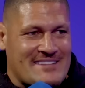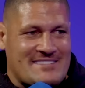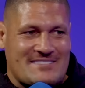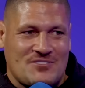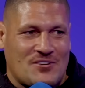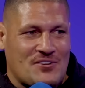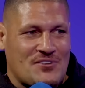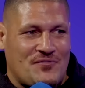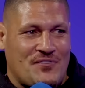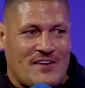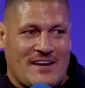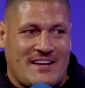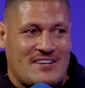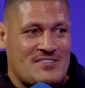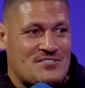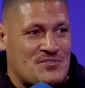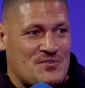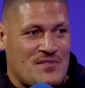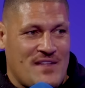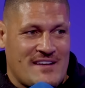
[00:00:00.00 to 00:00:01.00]
It's not
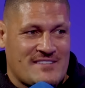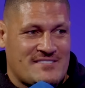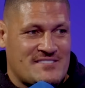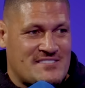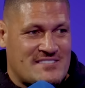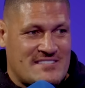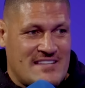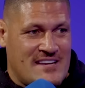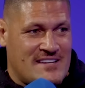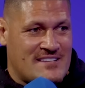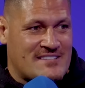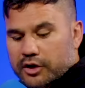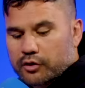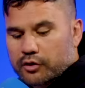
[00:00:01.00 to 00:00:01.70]
fucking 2006.